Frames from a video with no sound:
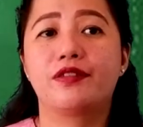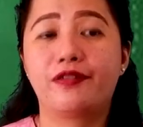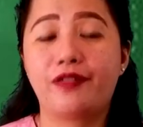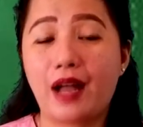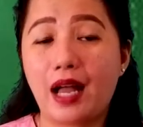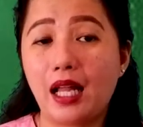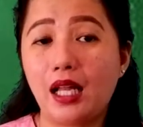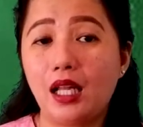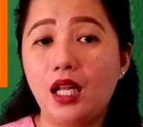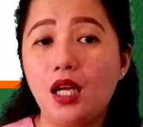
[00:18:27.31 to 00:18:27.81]

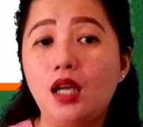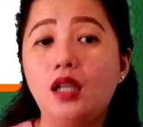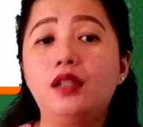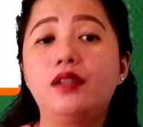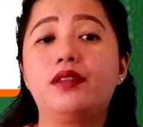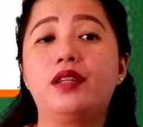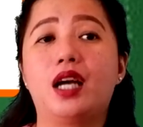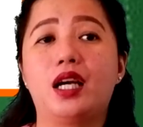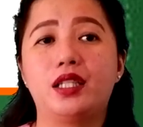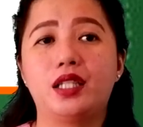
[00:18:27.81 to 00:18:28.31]

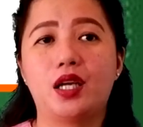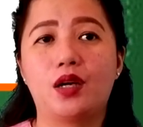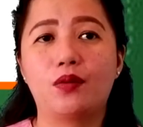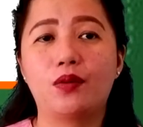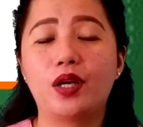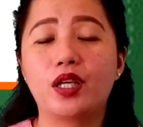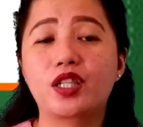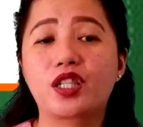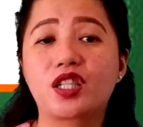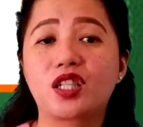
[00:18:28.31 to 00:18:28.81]
Follow the
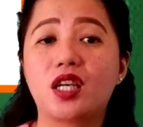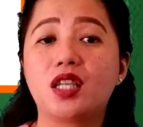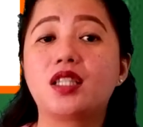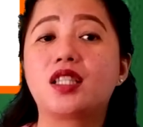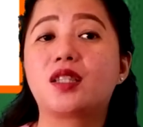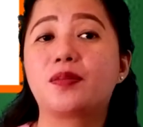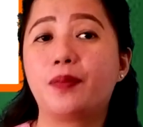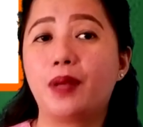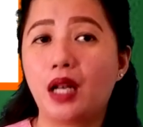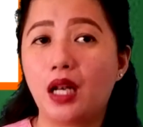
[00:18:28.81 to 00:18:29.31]

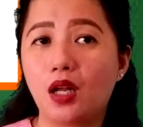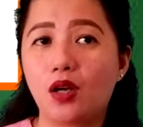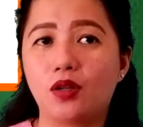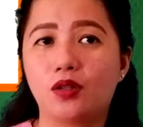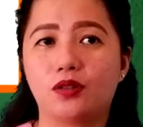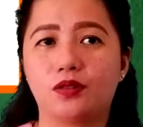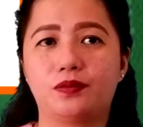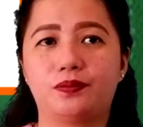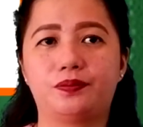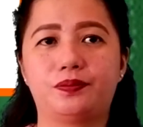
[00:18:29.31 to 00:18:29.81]
directions
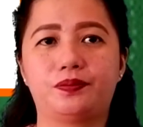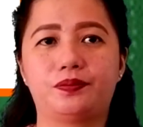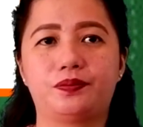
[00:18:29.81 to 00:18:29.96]
below.